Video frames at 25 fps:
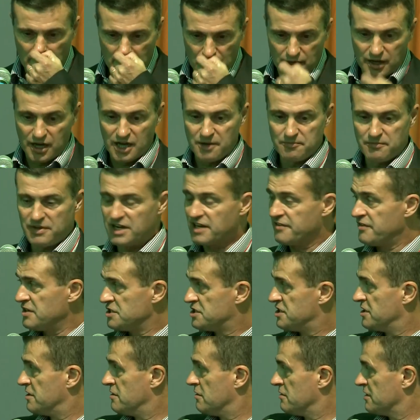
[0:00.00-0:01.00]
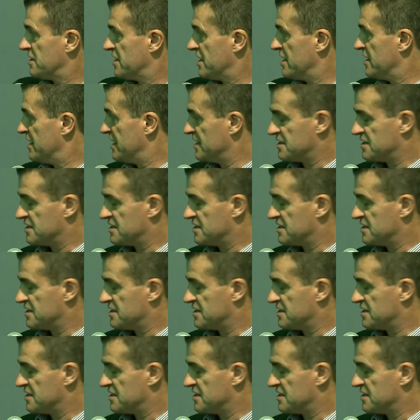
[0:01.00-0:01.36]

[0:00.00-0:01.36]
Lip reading: And I've actually got here an